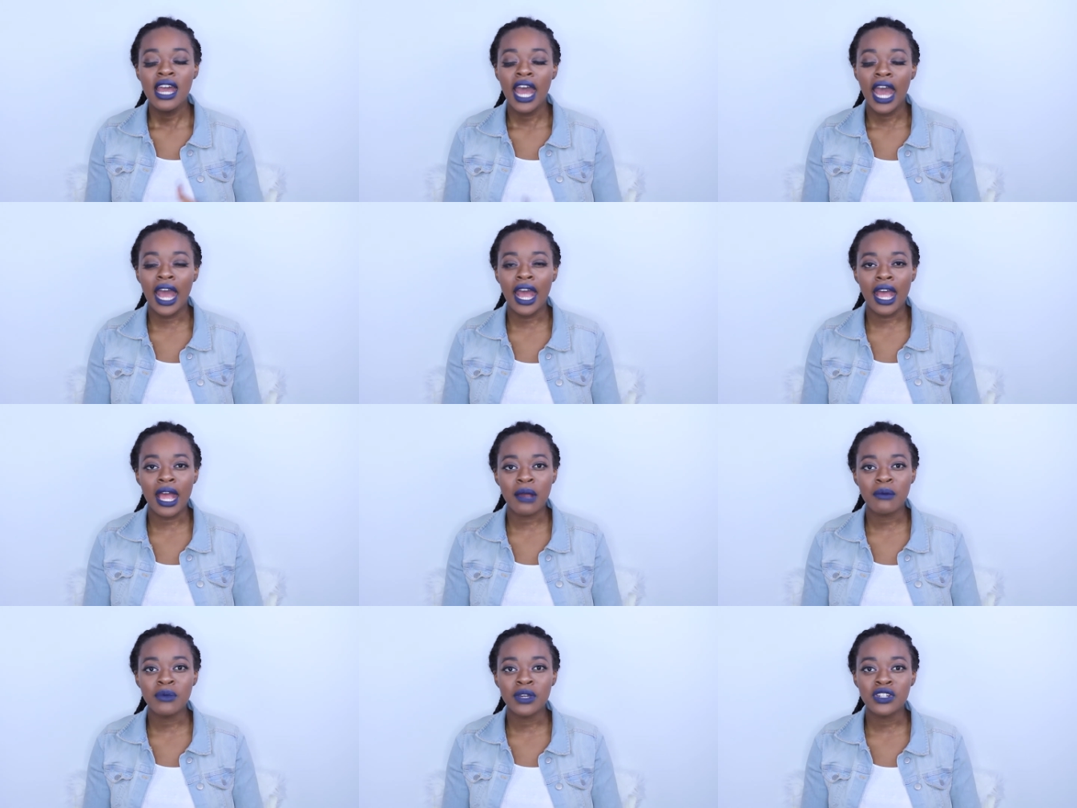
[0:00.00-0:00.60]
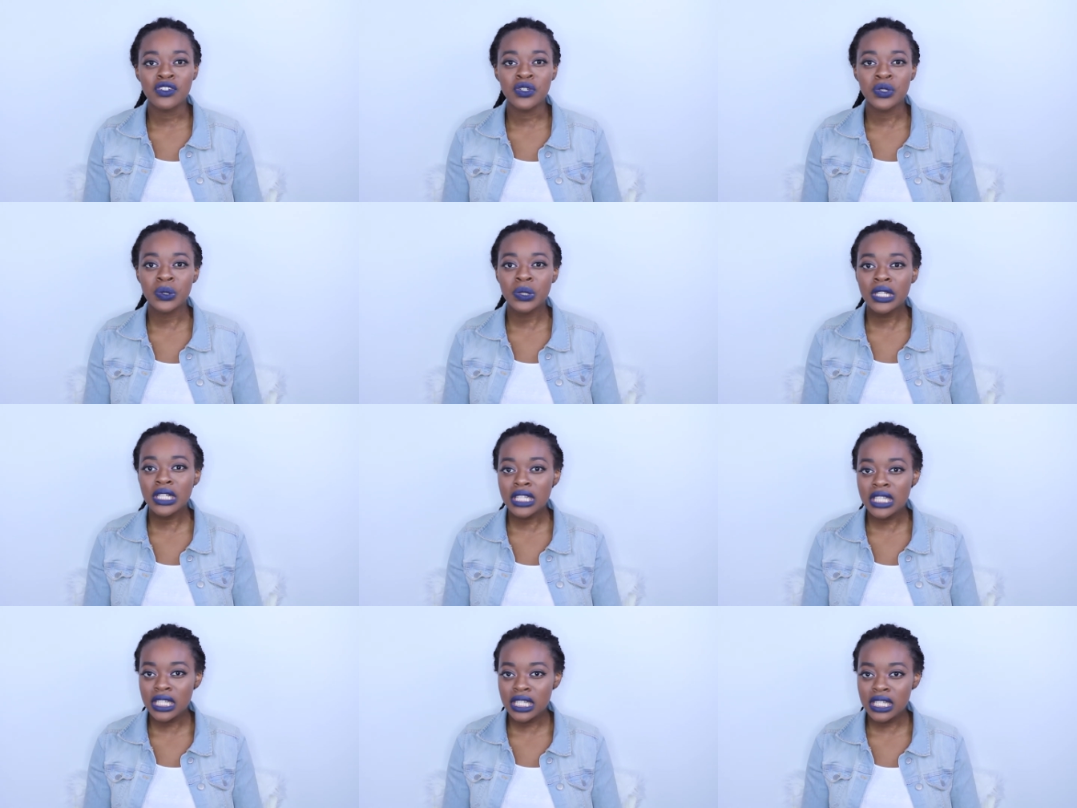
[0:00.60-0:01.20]
I'm
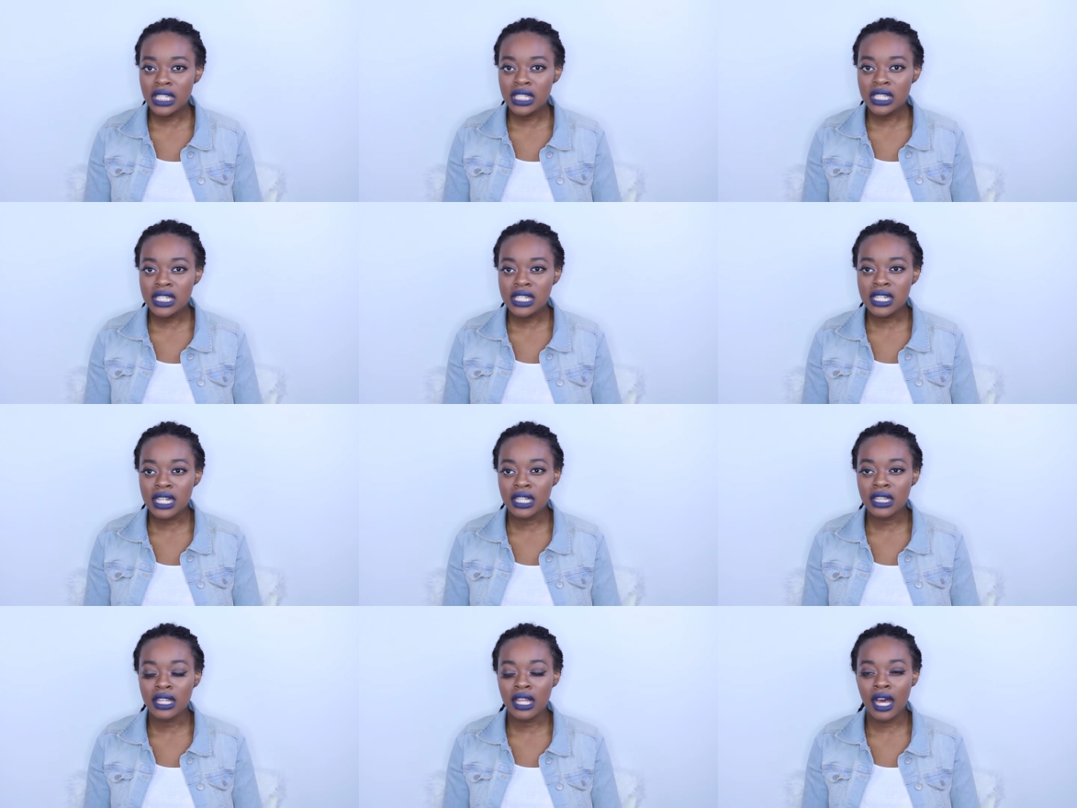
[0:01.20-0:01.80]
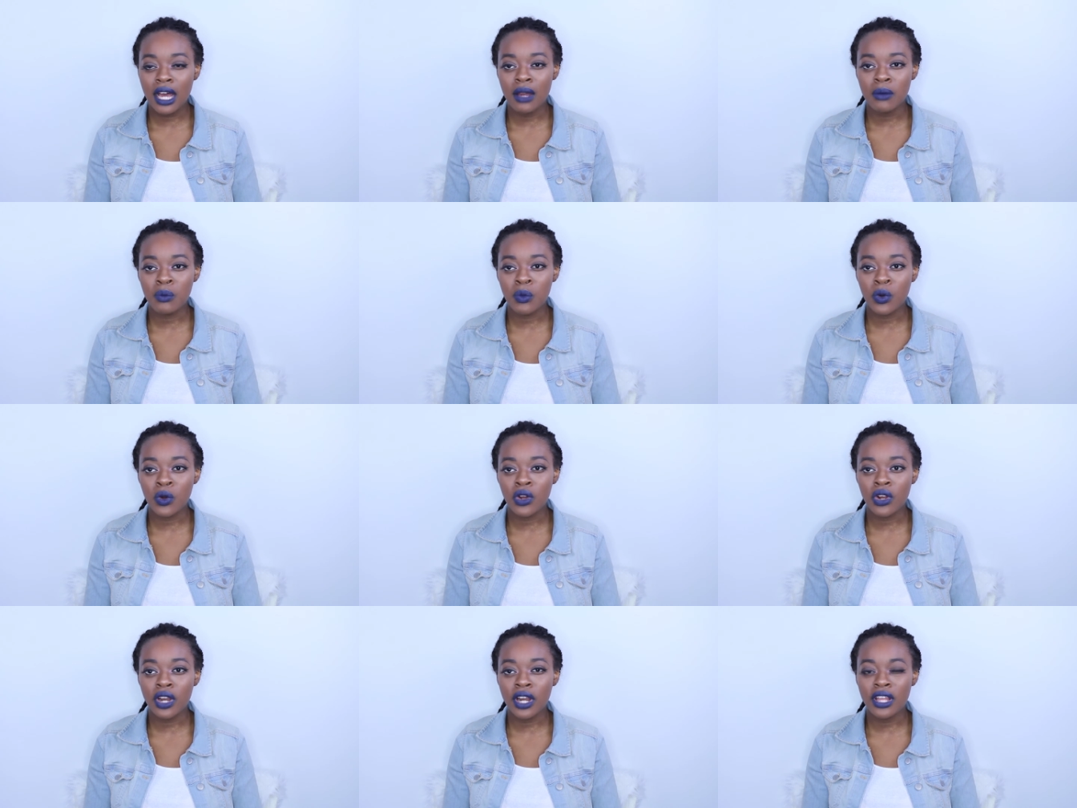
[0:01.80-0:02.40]
doing things a lot
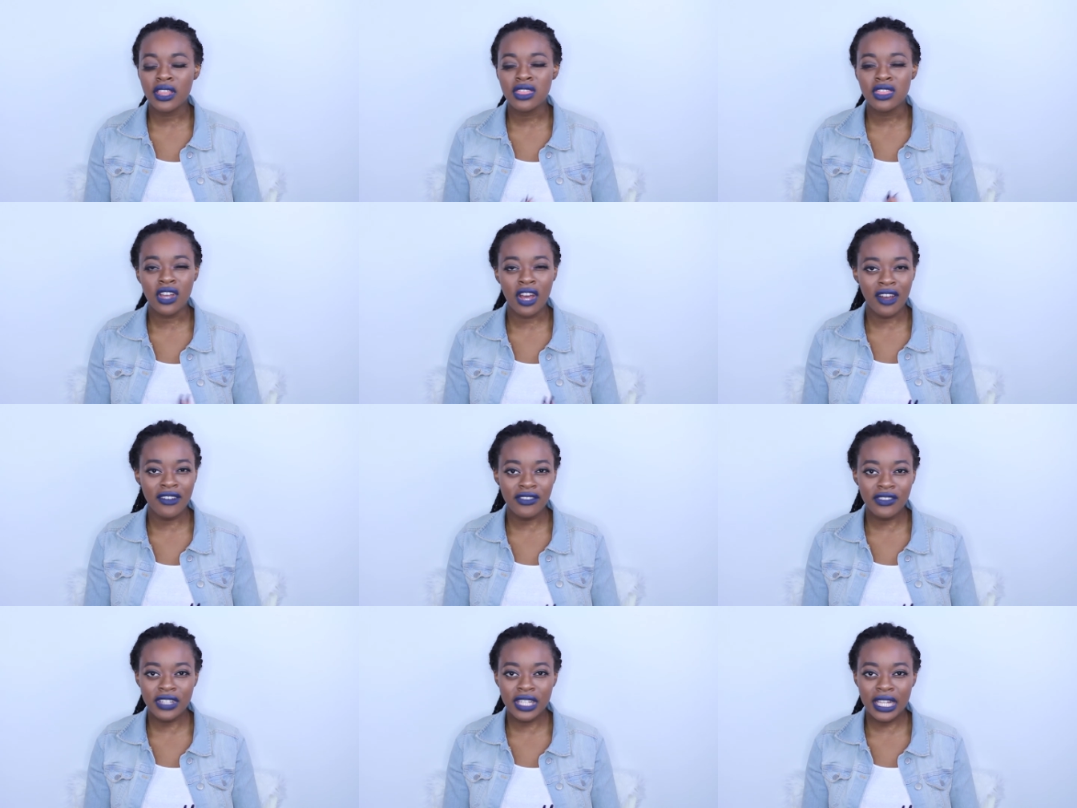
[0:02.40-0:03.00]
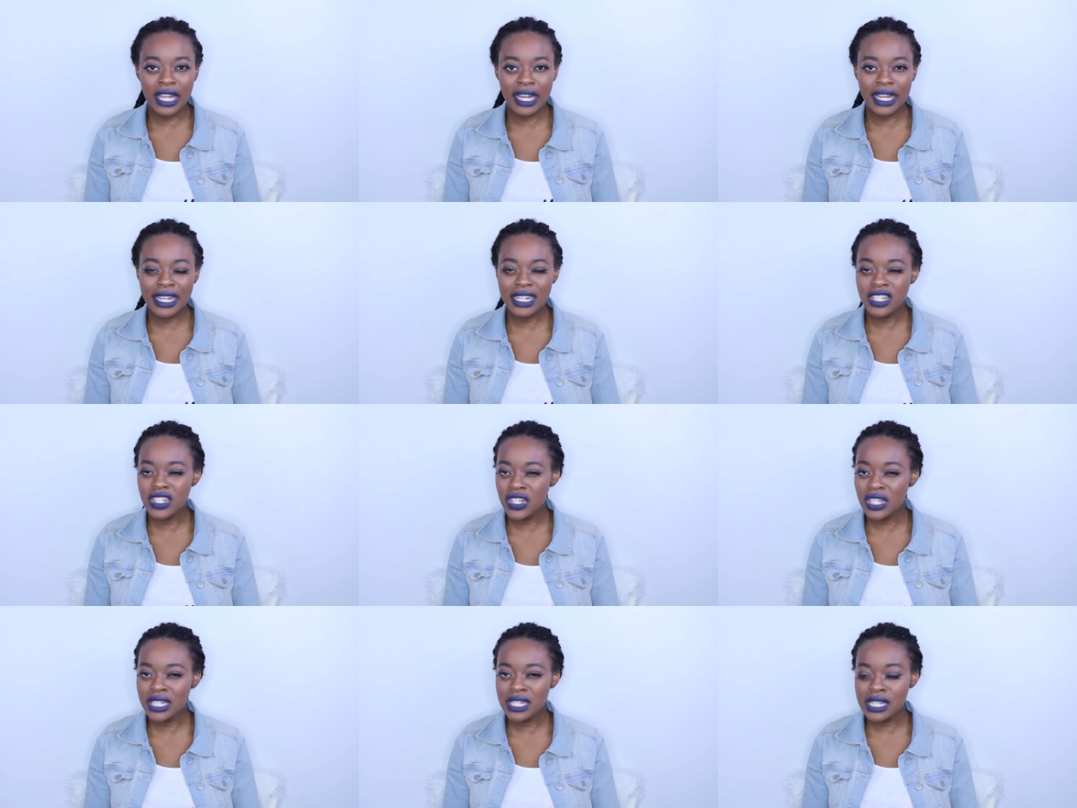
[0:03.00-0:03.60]
more thoughtfully, I
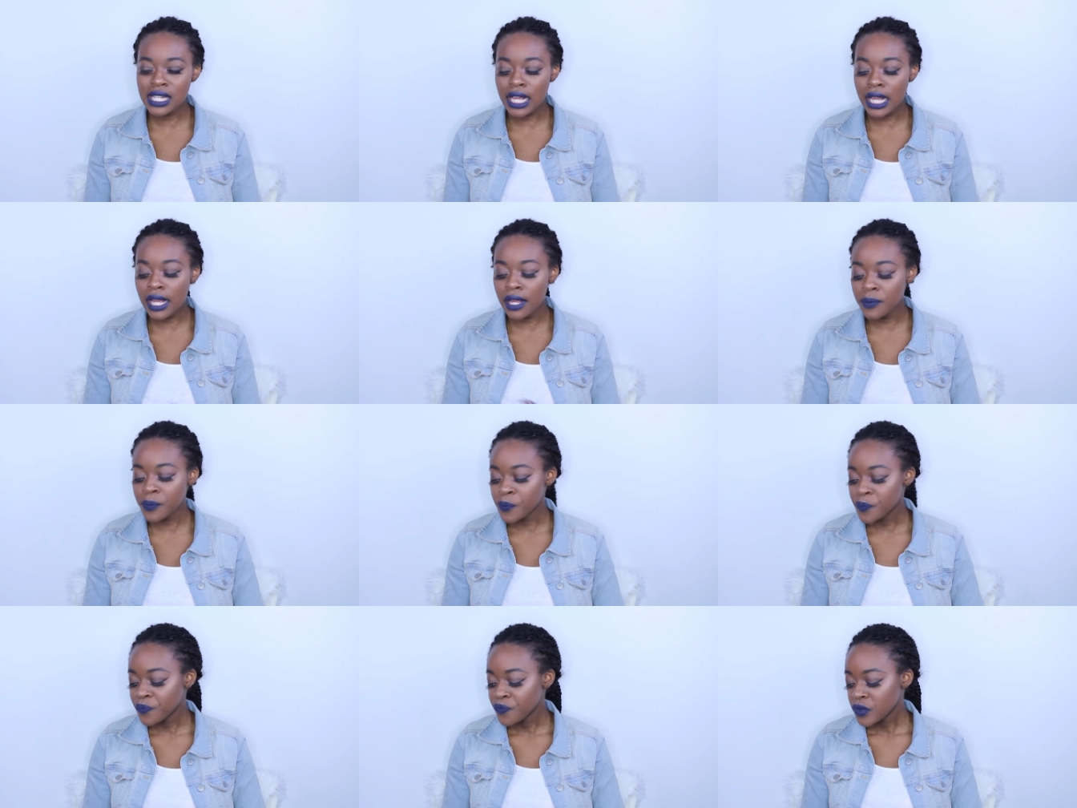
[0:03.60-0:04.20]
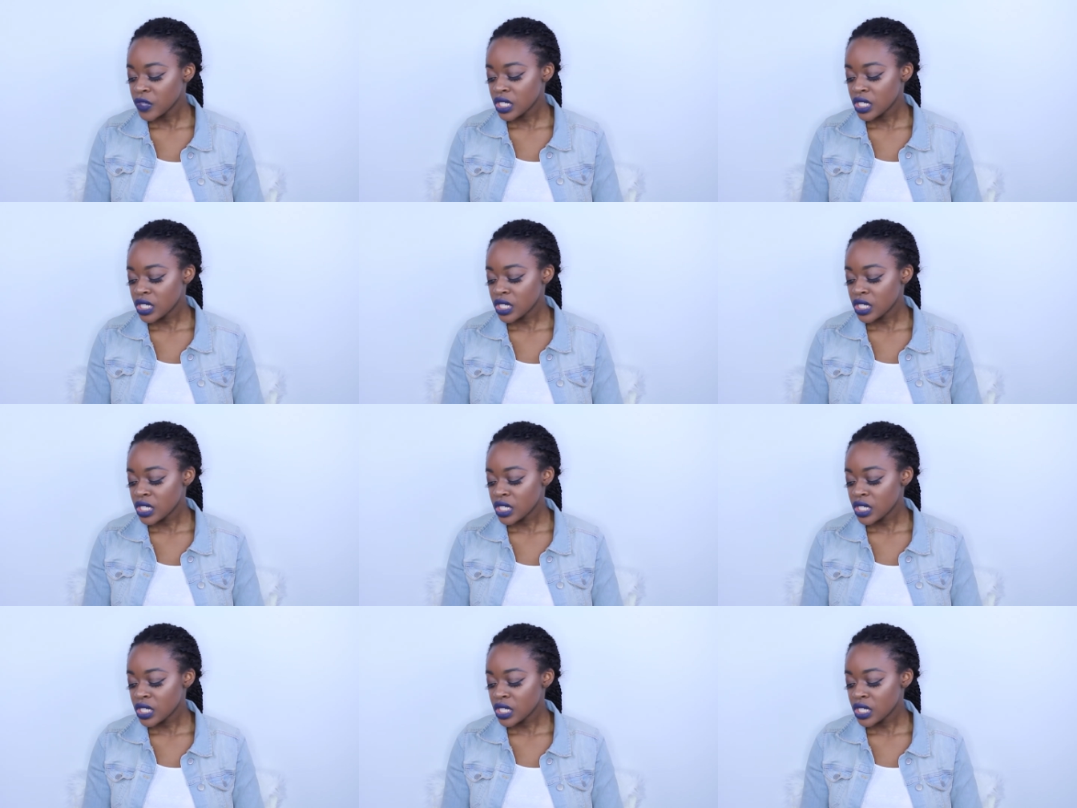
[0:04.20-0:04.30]
guess you can say.